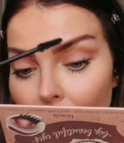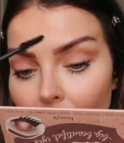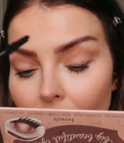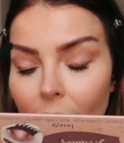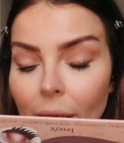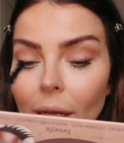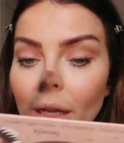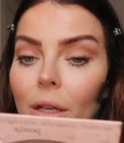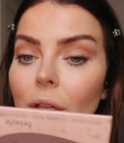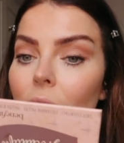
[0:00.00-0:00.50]
and
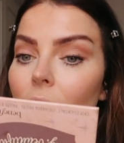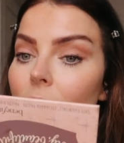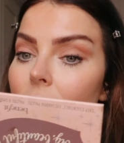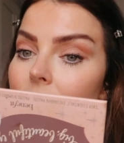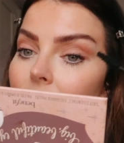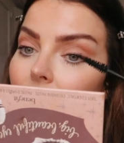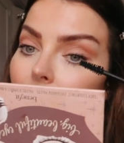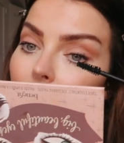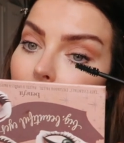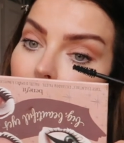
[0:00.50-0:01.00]
get a
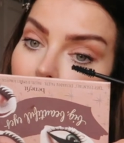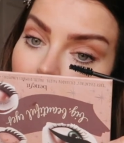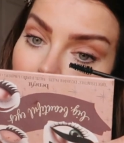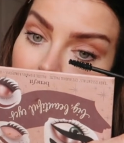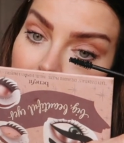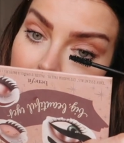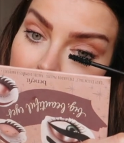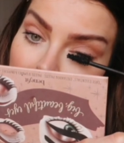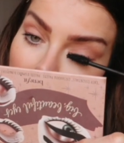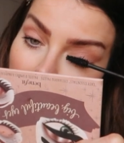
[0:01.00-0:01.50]
Q-tip
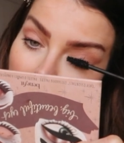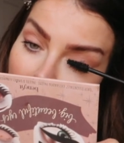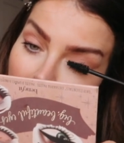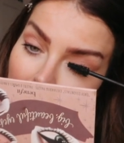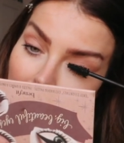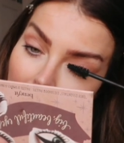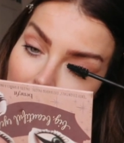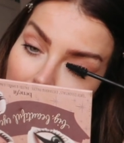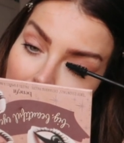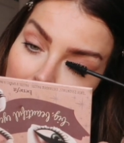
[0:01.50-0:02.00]
because
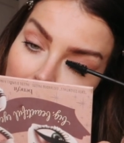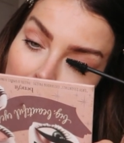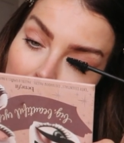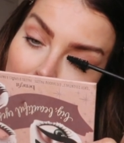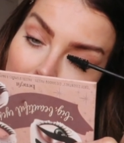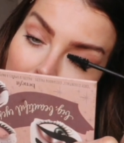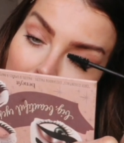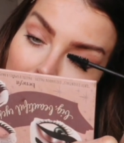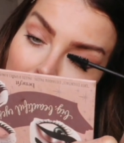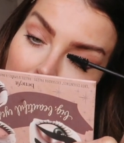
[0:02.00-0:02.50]

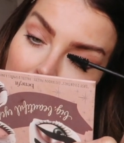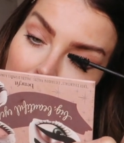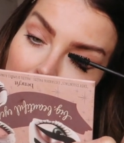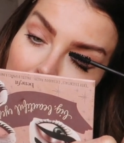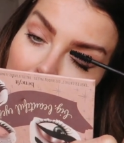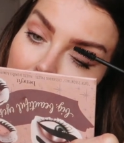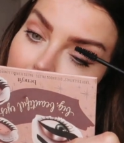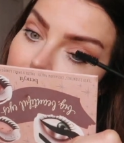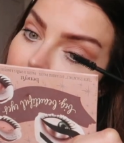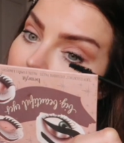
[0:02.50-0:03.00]

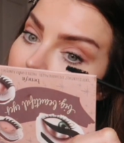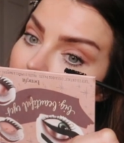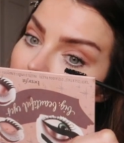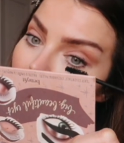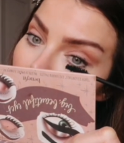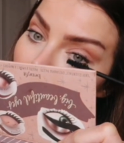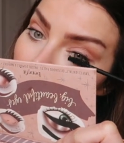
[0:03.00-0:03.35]
I'm so